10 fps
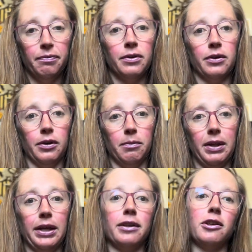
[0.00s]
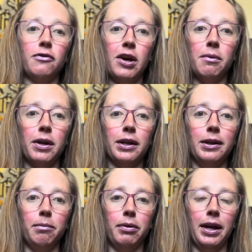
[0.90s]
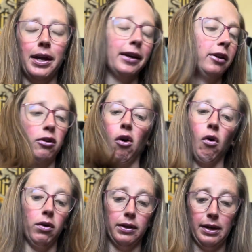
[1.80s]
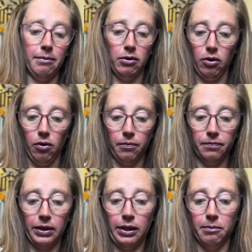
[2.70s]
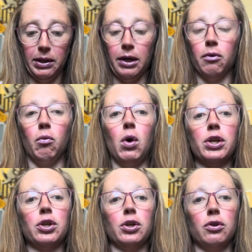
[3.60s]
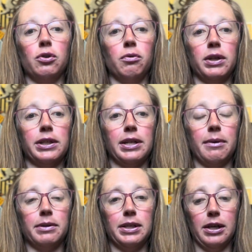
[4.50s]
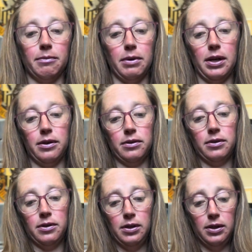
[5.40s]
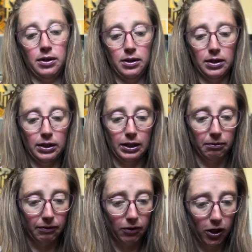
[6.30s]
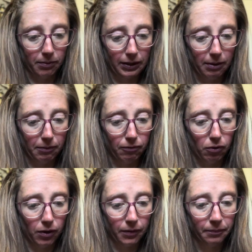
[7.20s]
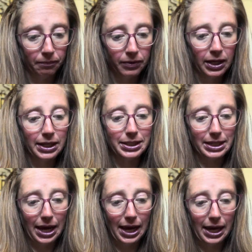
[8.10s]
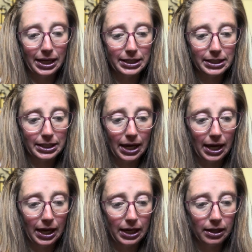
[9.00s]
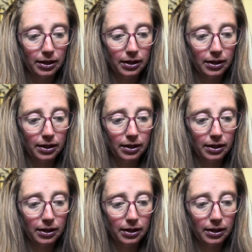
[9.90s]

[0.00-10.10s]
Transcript: So you could be like, does the fairy want to keep playing? No, it's time to go. And they'll be like, what do you do when it's time to say goodbye? I think we've talked about that before. Day, stay.